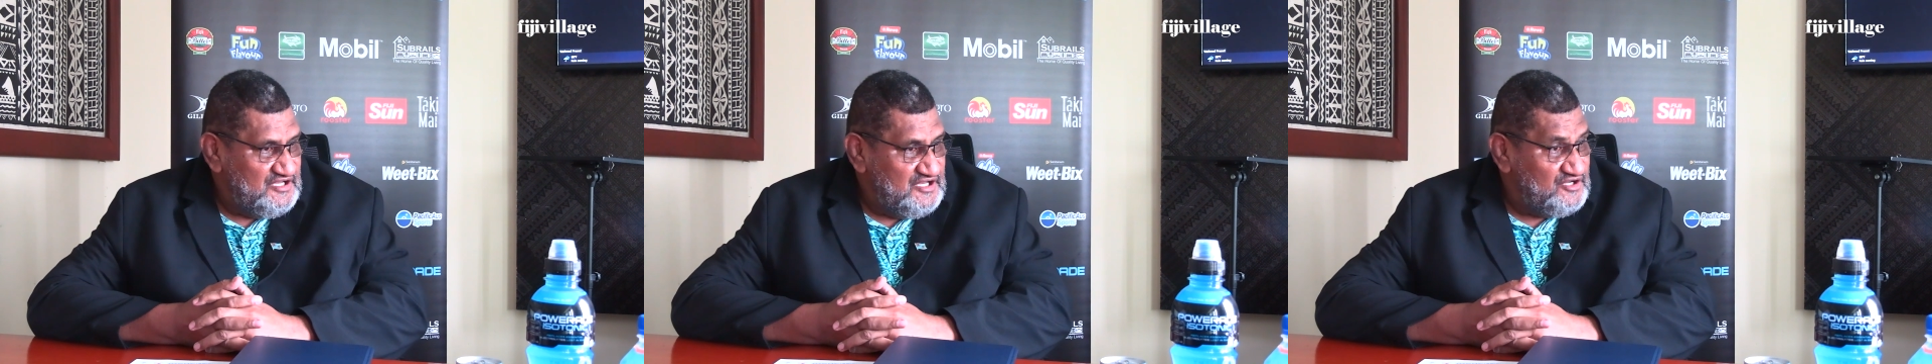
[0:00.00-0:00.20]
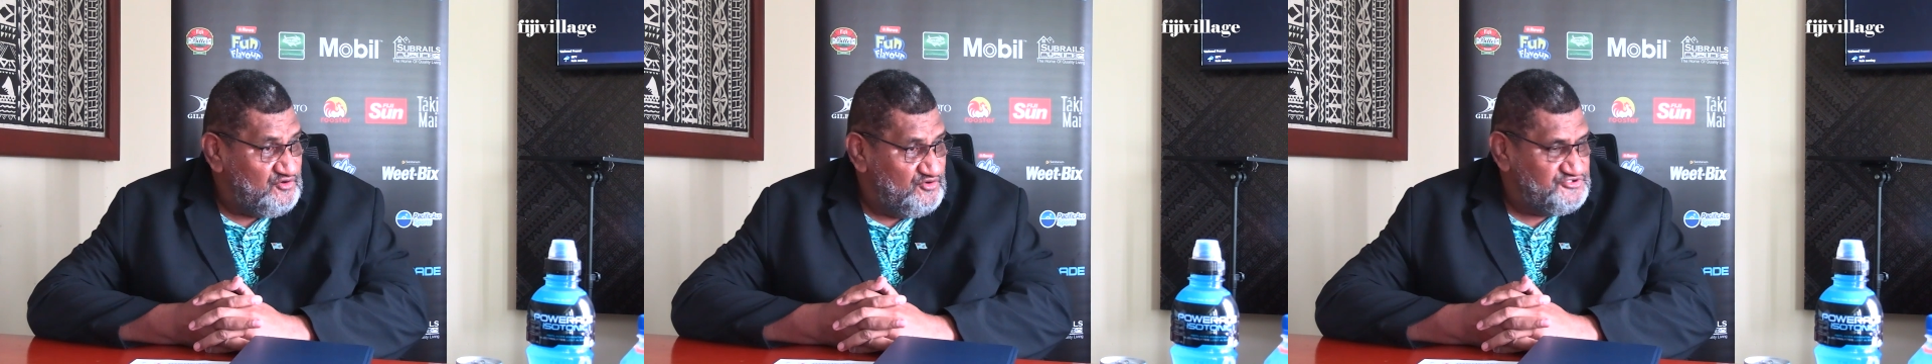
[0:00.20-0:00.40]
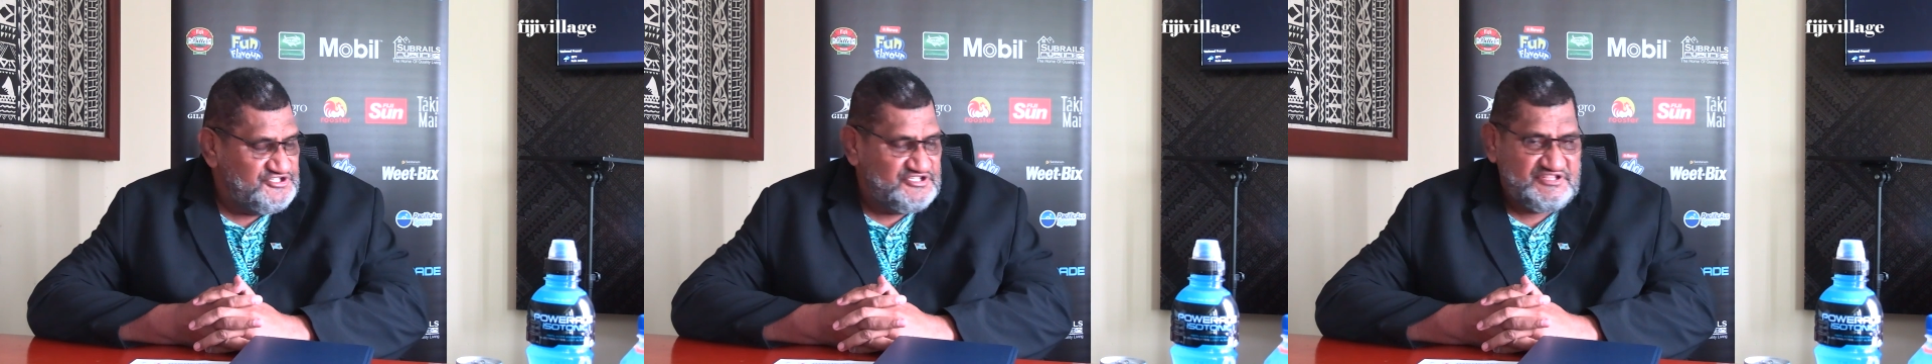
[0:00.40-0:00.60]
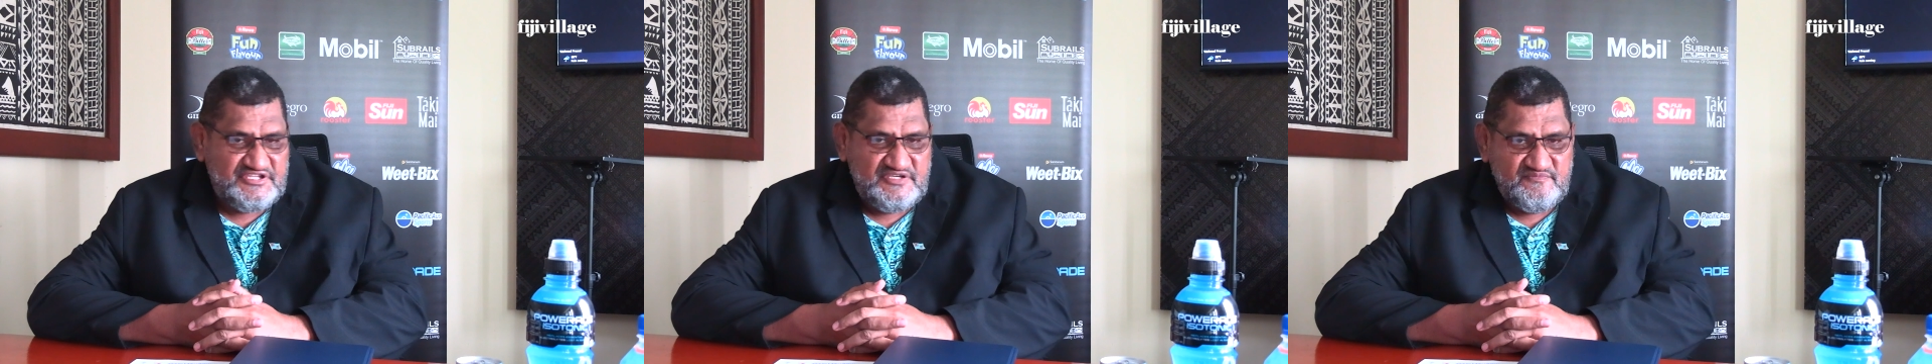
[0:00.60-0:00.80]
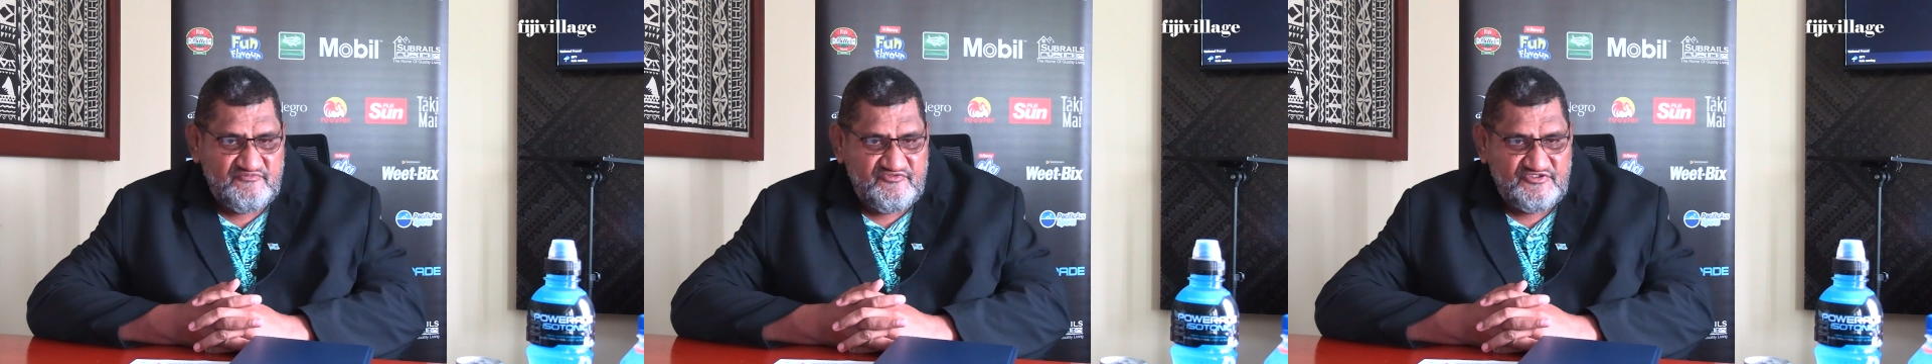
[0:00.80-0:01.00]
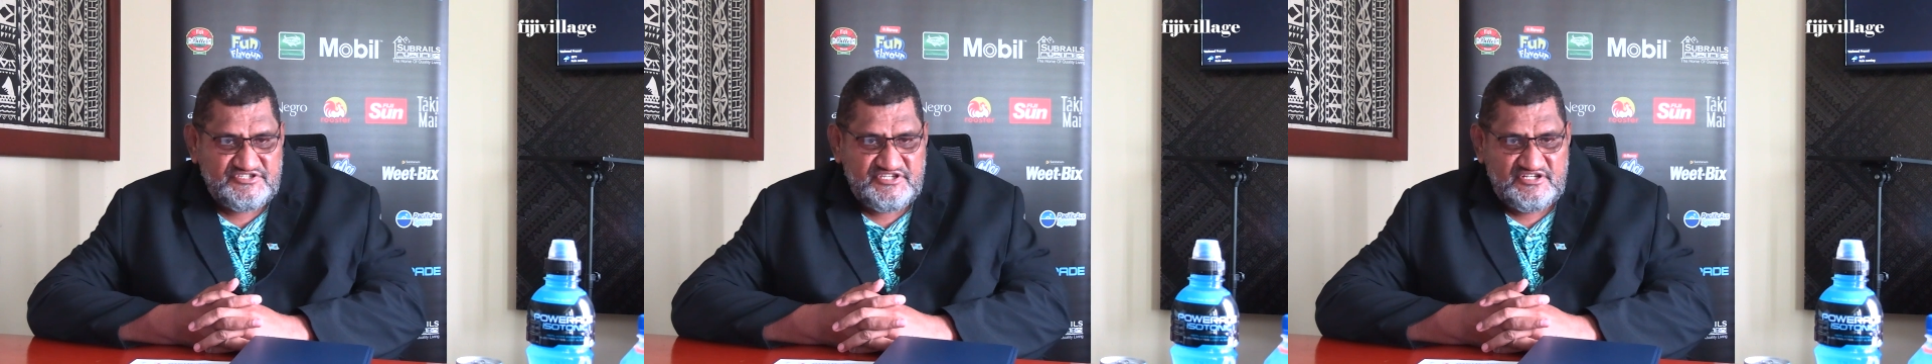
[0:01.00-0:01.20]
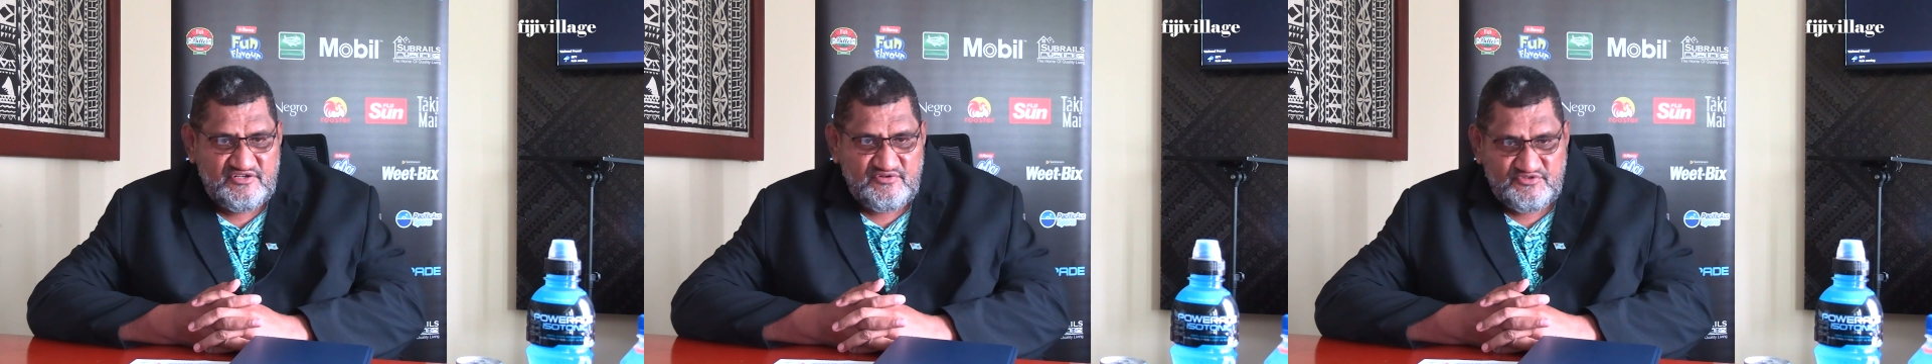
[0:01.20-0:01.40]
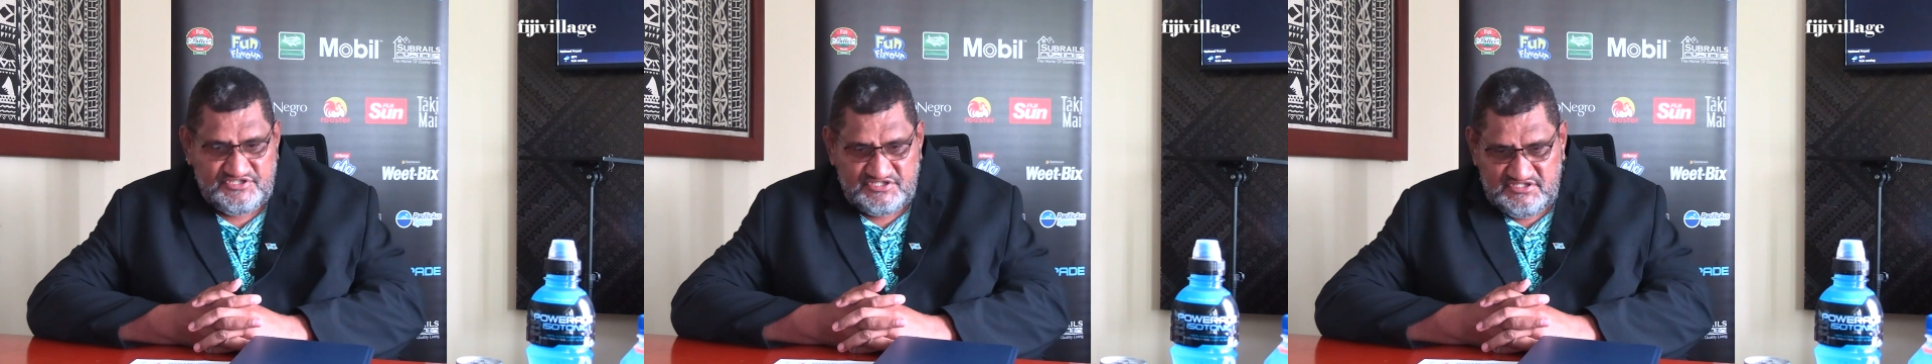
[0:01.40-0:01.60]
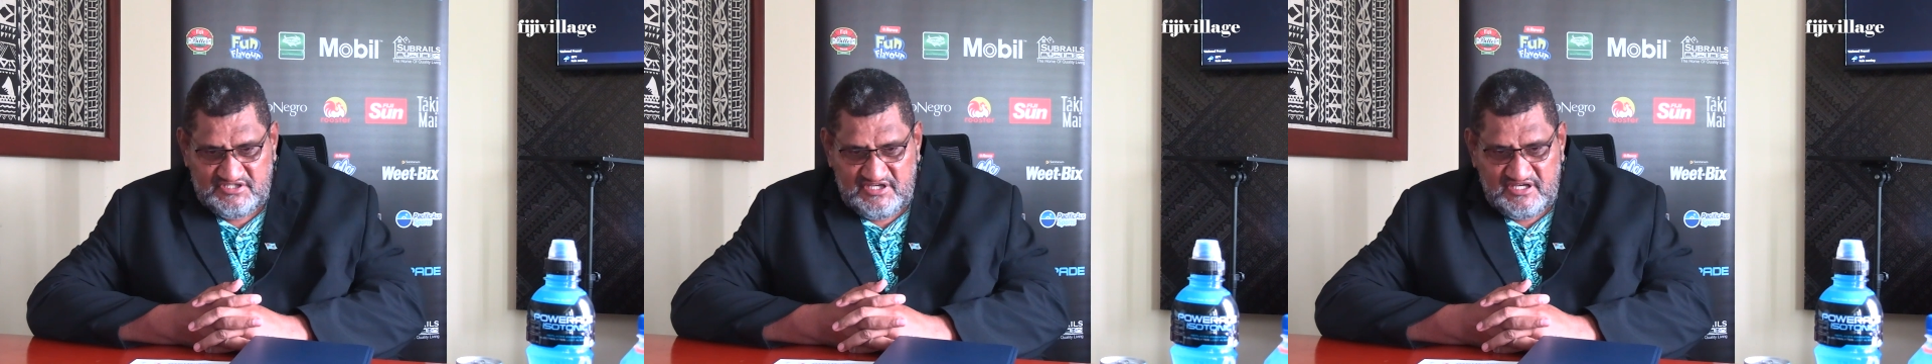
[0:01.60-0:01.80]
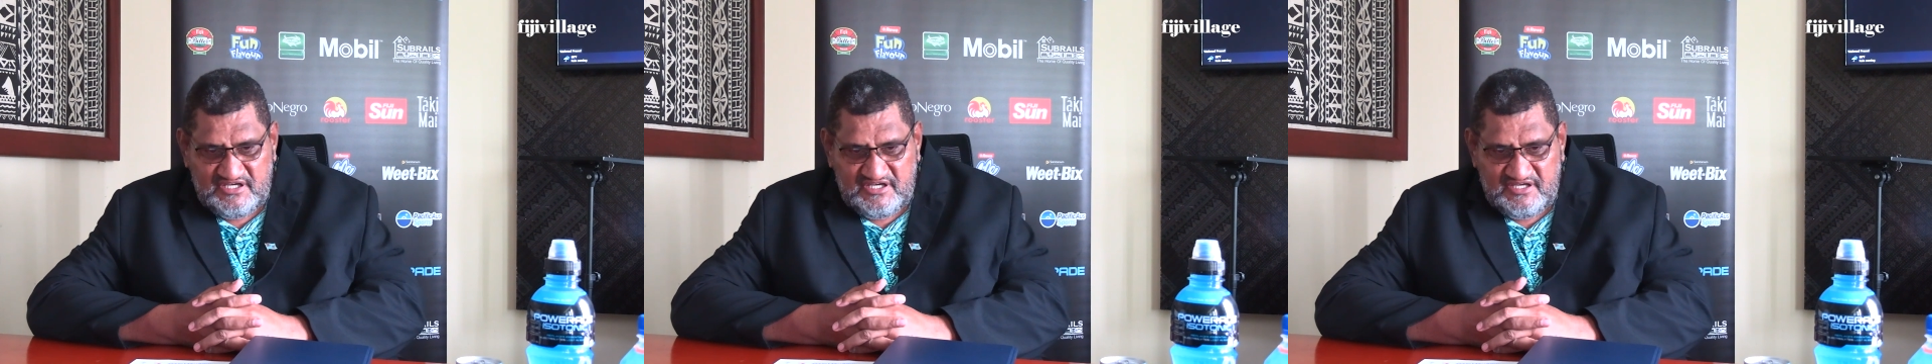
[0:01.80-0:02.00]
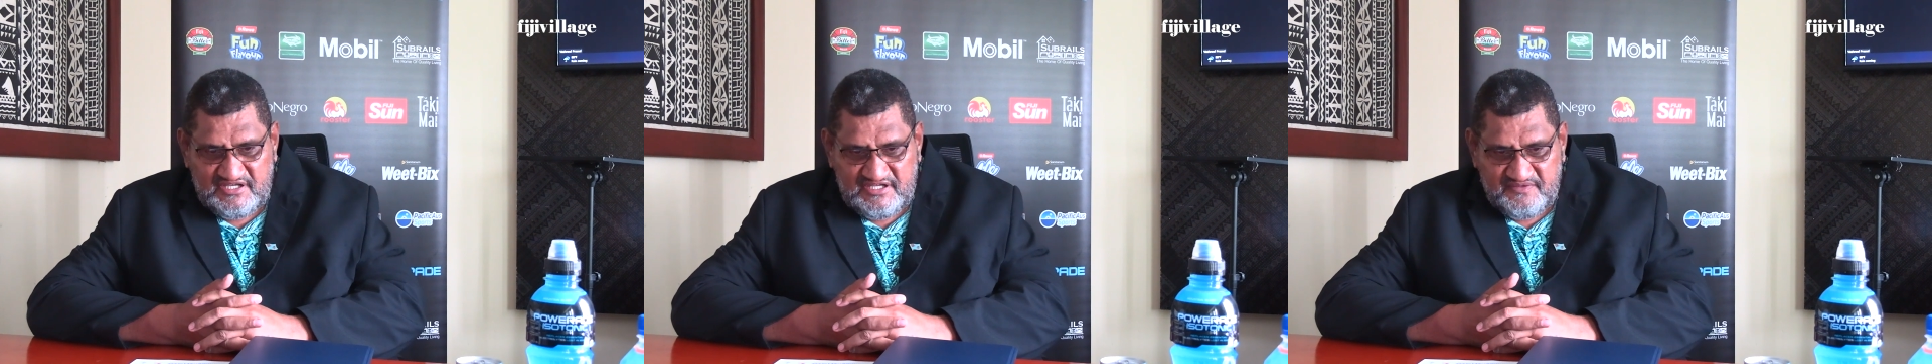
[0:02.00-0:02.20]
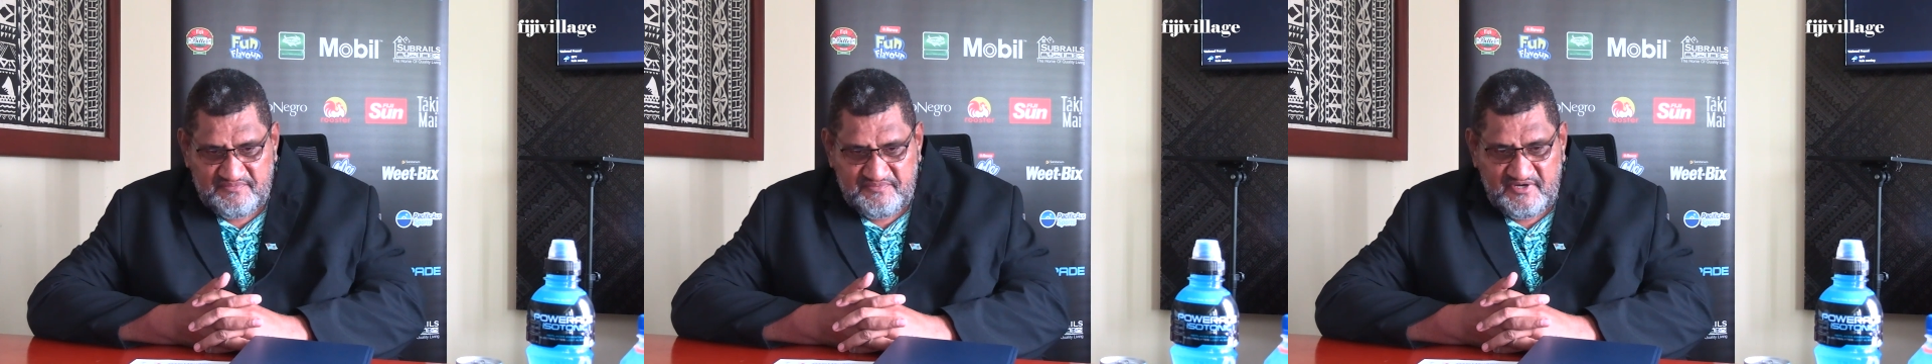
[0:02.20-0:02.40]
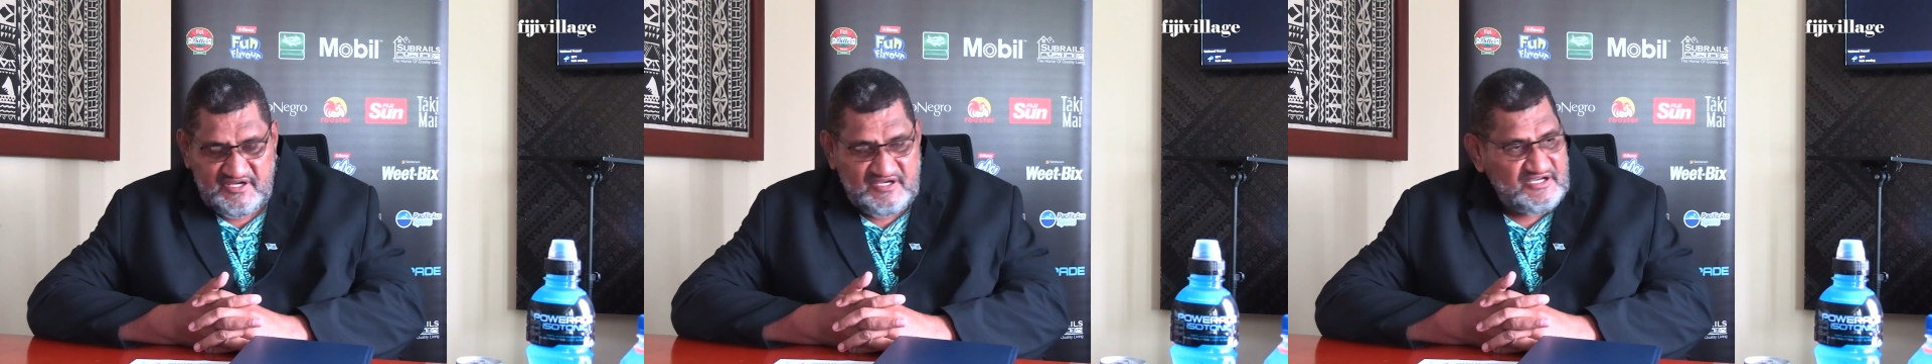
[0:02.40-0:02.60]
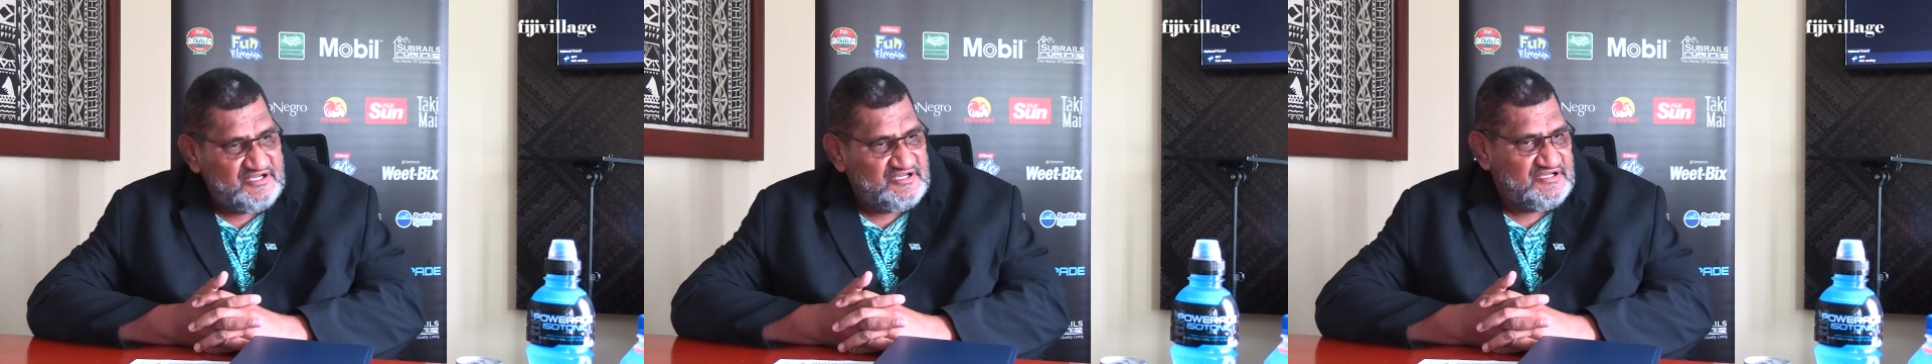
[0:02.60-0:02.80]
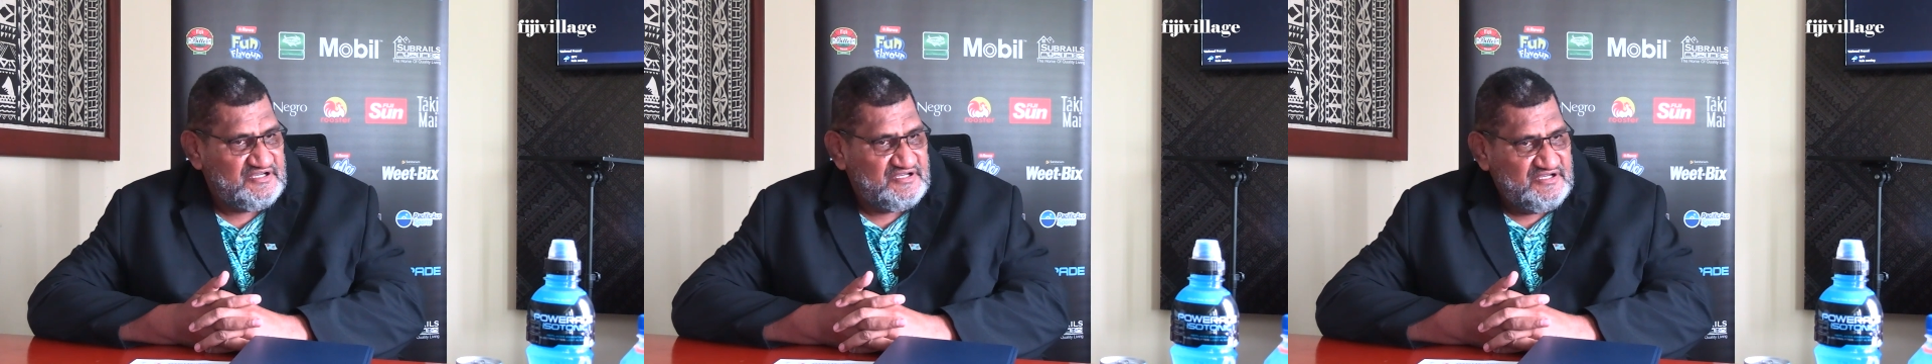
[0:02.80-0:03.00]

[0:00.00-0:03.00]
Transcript: uh, coaching team for Senirusi, uh, have uh,